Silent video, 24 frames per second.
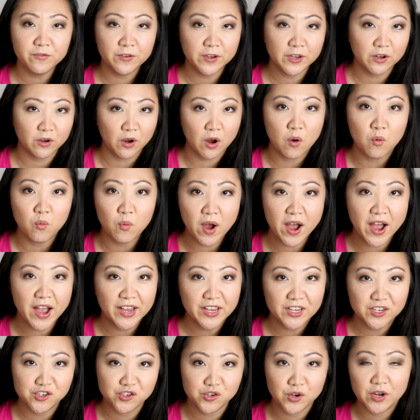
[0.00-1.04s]
figure out
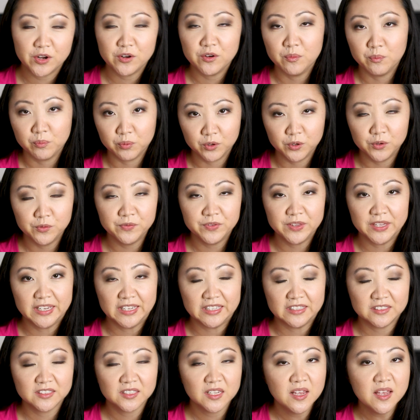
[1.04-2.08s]
why, and try to improve
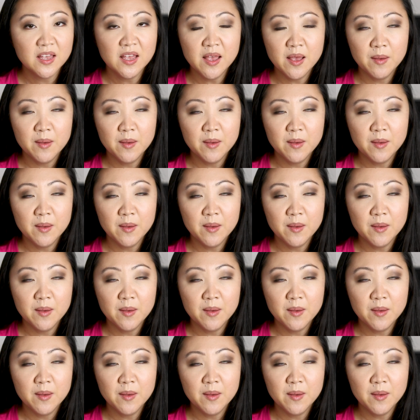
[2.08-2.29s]
things.